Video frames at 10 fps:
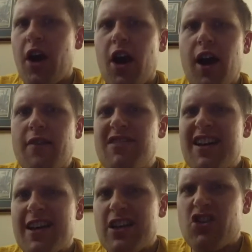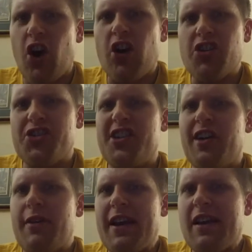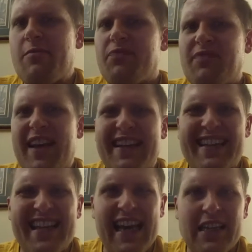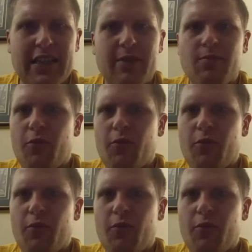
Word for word: of tart cherry in the taste.